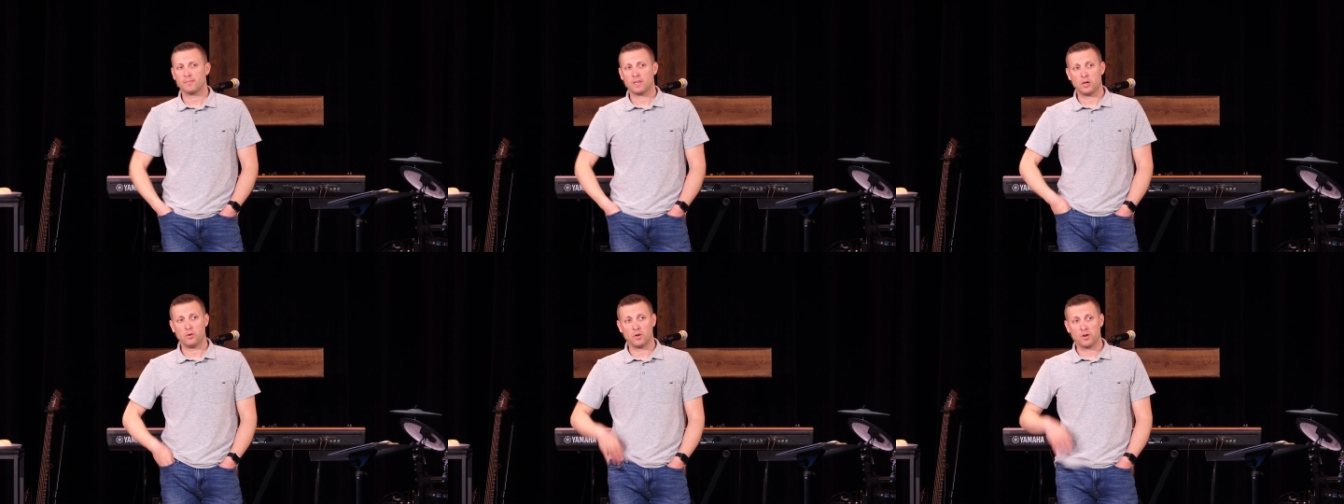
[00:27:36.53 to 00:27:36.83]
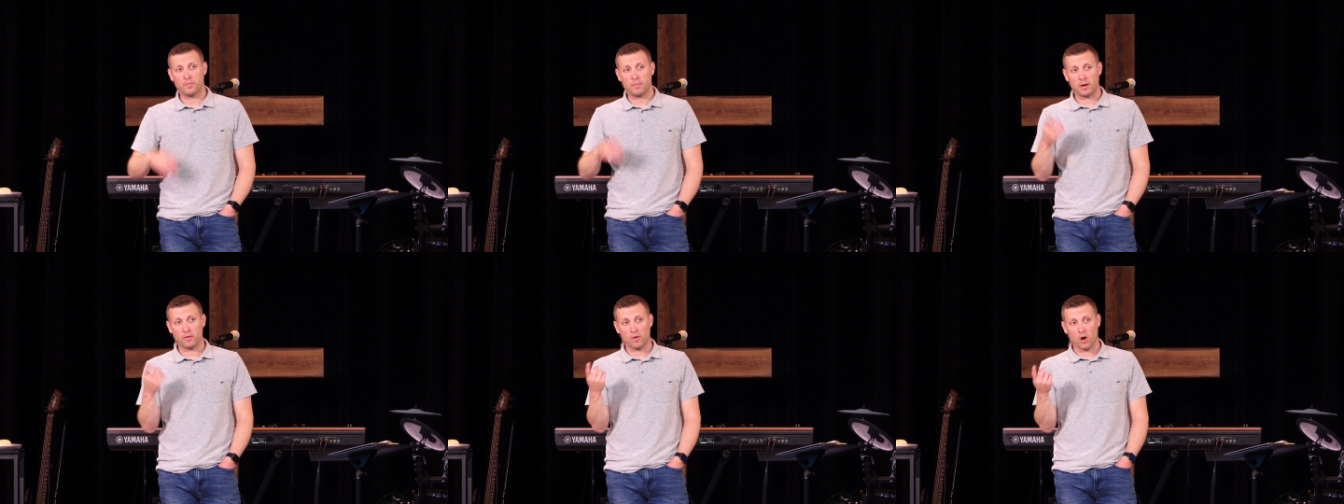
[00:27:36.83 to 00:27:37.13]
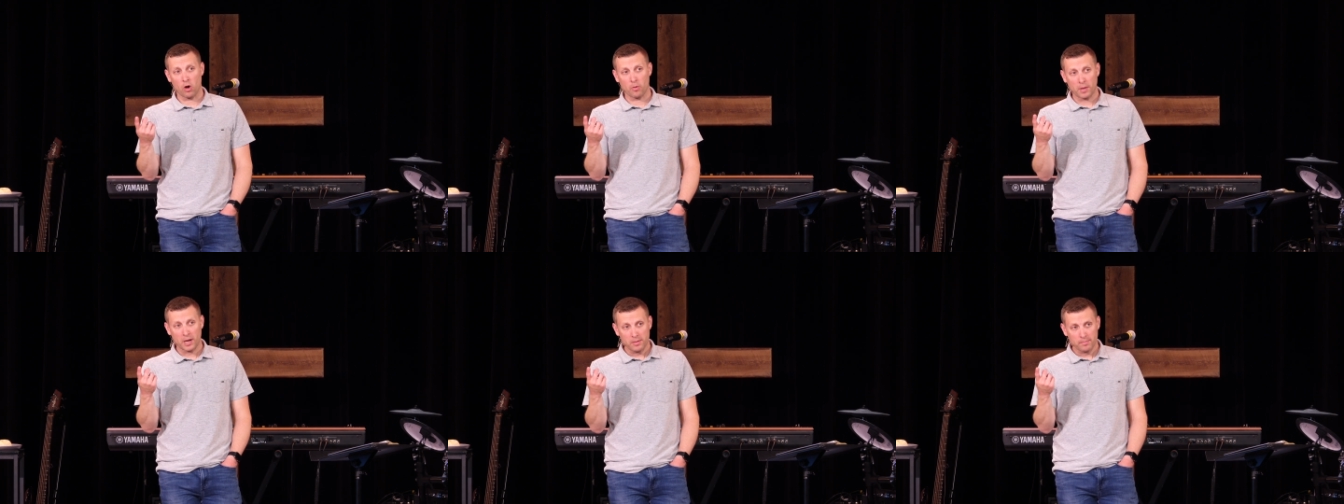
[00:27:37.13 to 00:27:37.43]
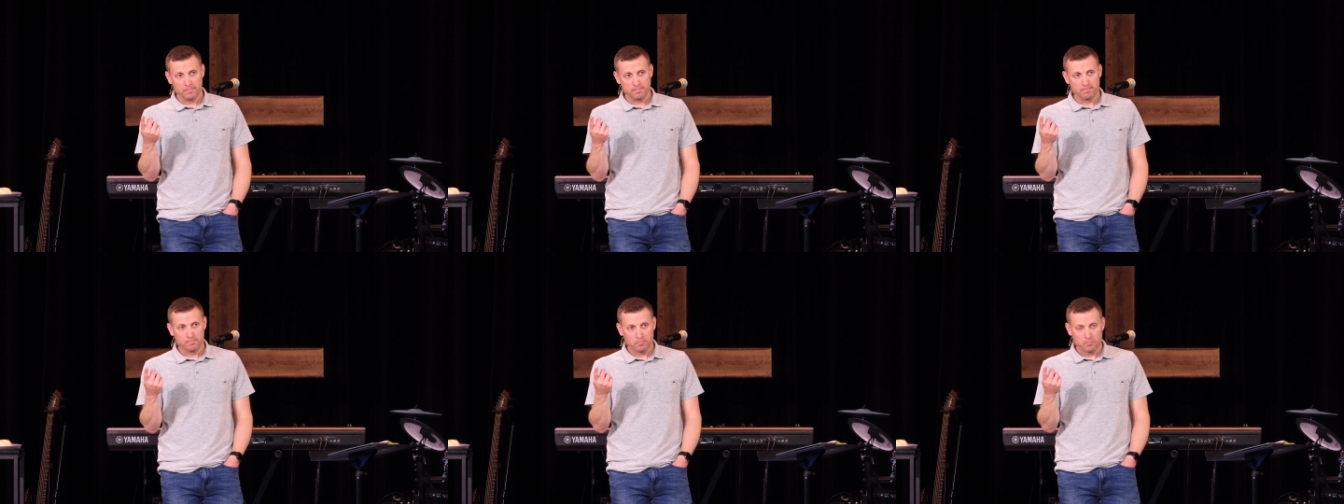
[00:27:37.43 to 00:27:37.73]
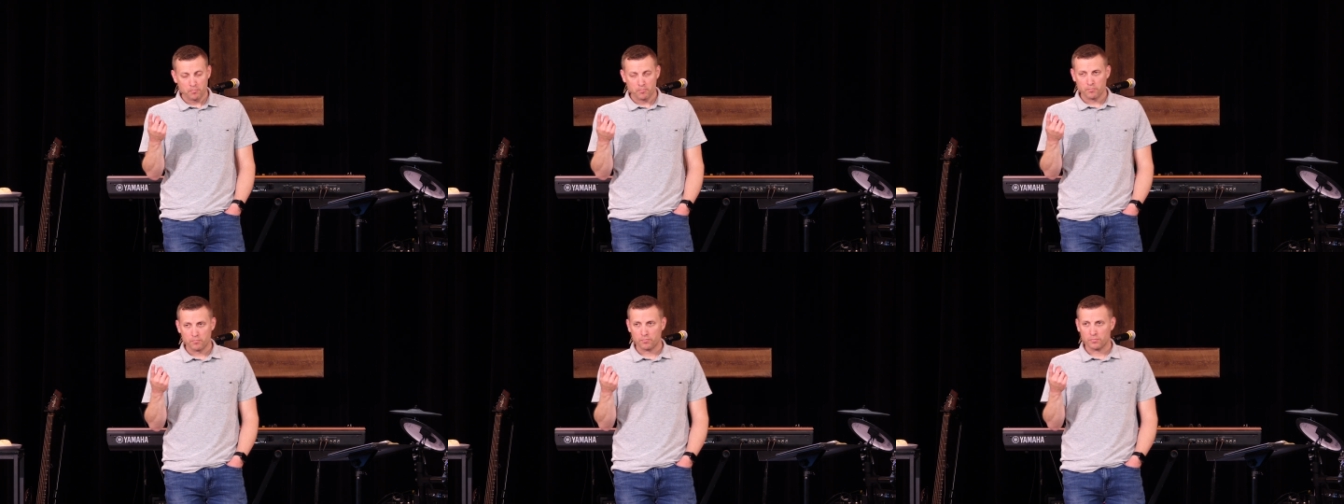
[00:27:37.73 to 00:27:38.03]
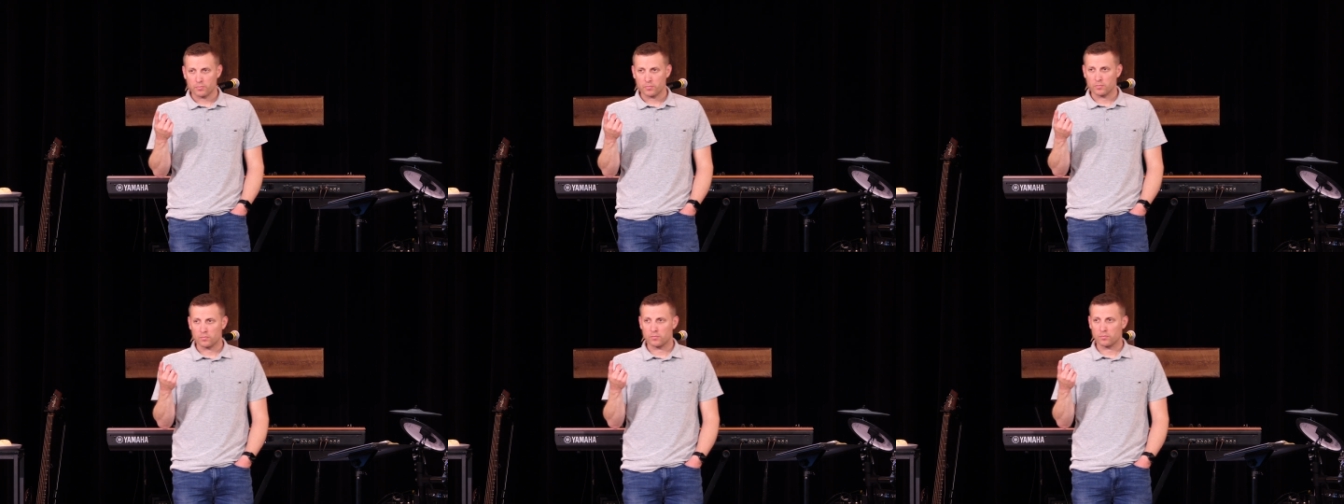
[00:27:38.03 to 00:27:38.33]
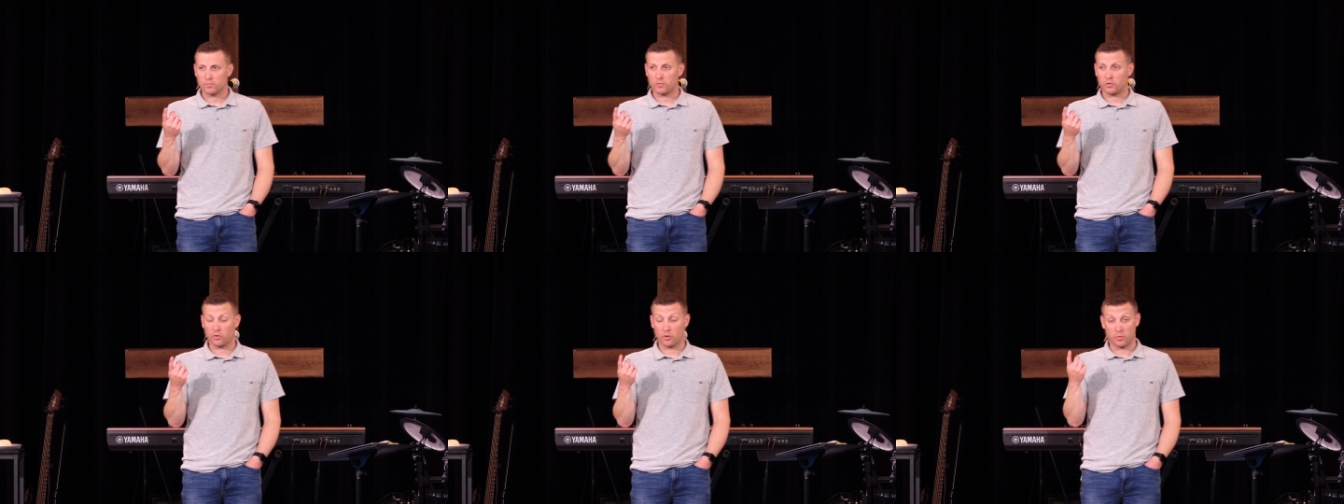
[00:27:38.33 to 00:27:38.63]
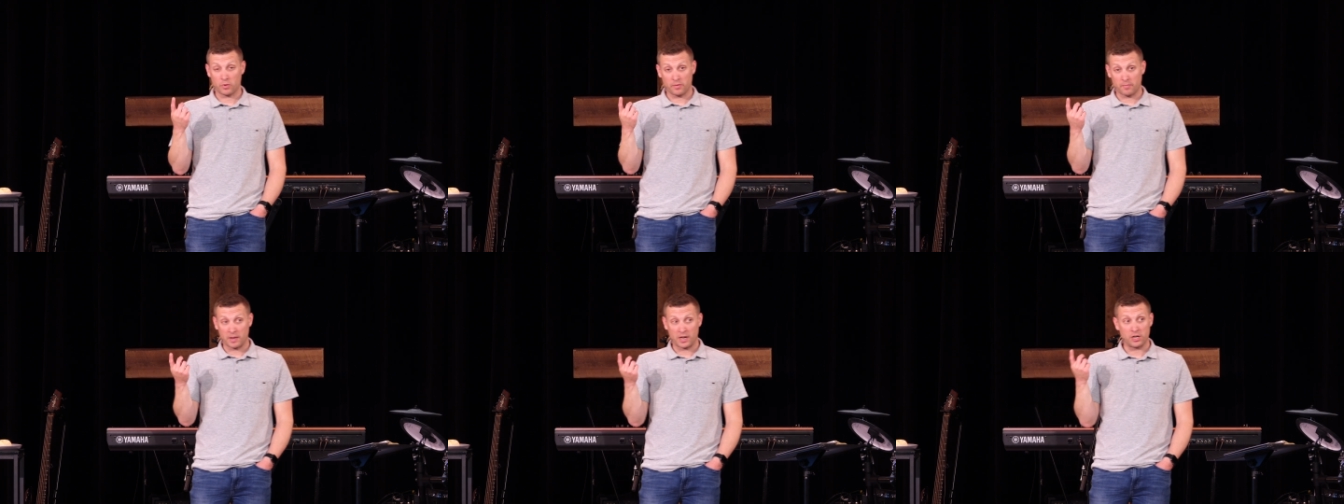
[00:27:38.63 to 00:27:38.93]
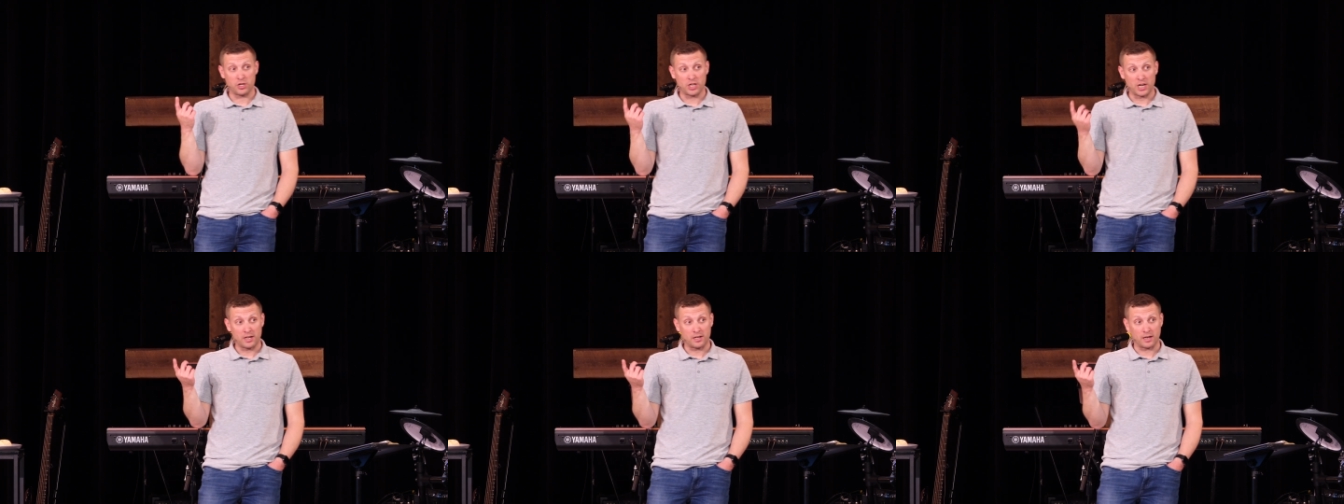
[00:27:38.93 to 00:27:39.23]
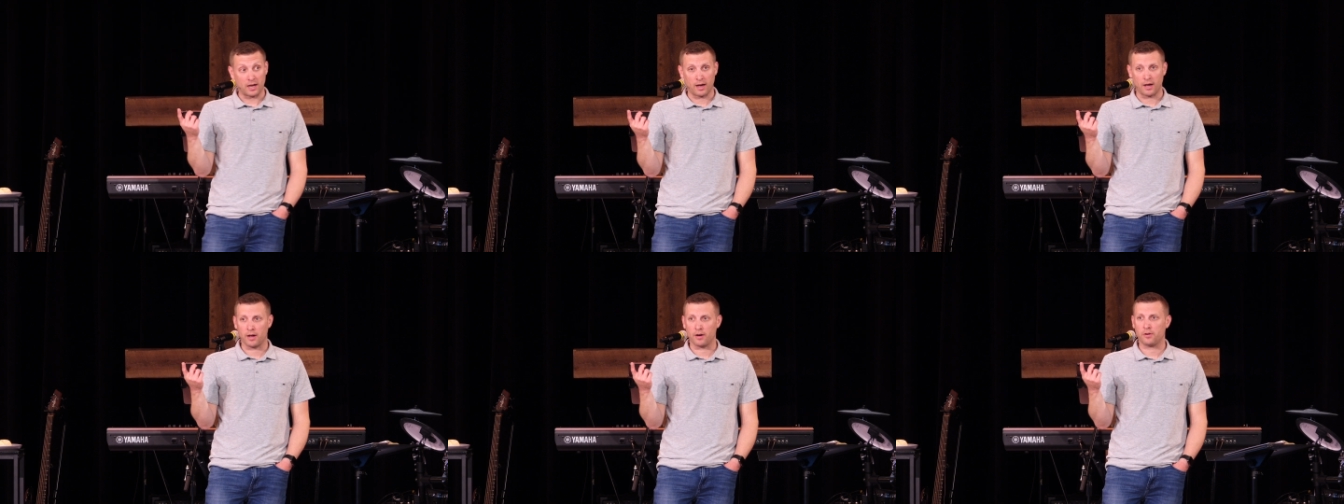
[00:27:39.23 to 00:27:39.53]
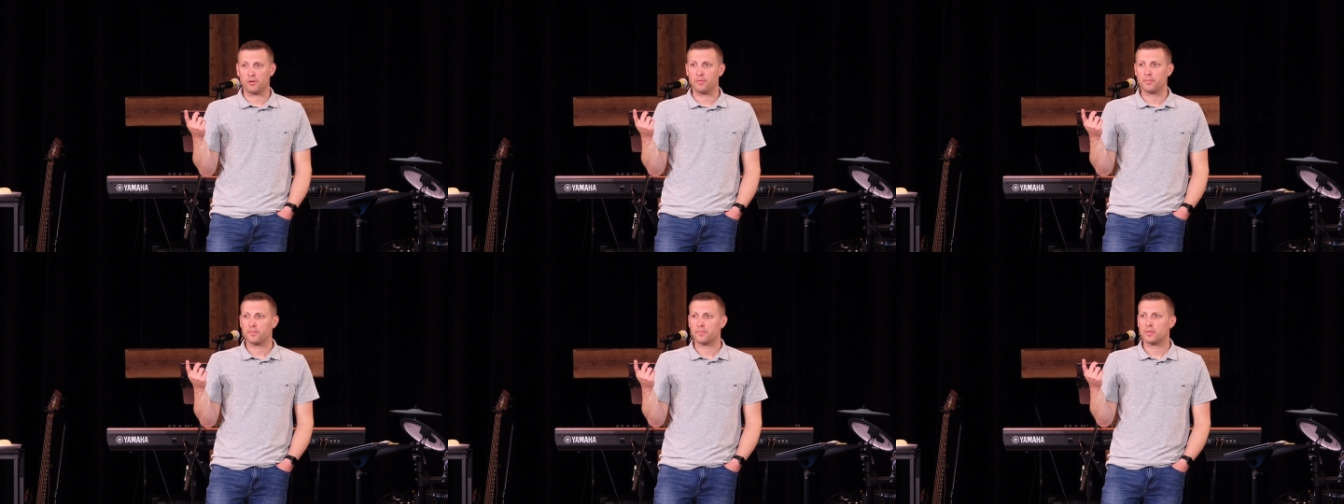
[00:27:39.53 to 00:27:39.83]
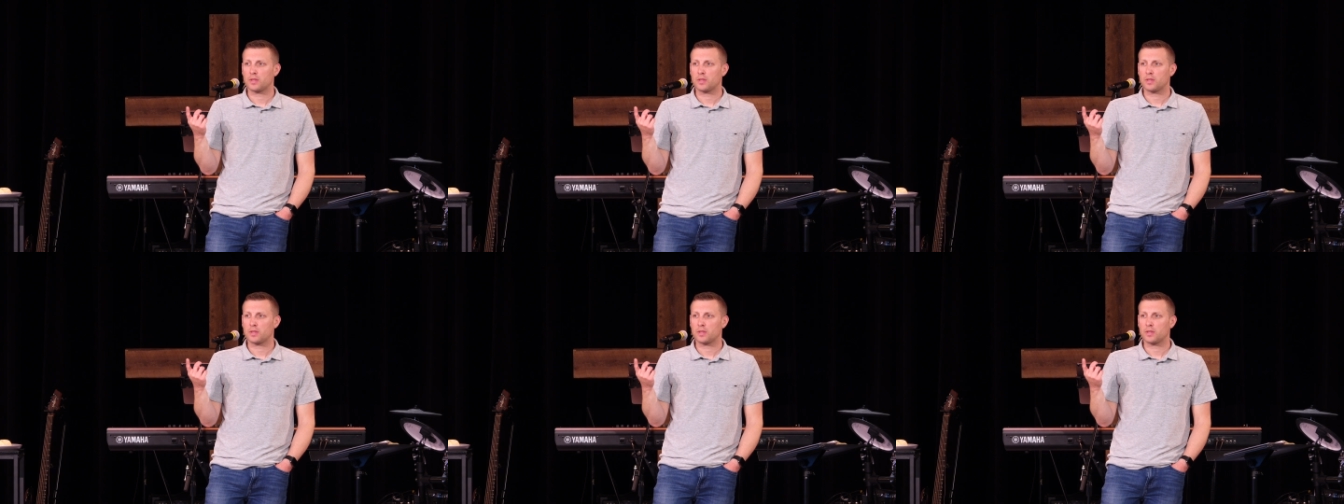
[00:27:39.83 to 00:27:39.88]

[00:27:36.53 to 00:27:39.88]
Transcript: He would have been Roman, so he would have been a Gentile.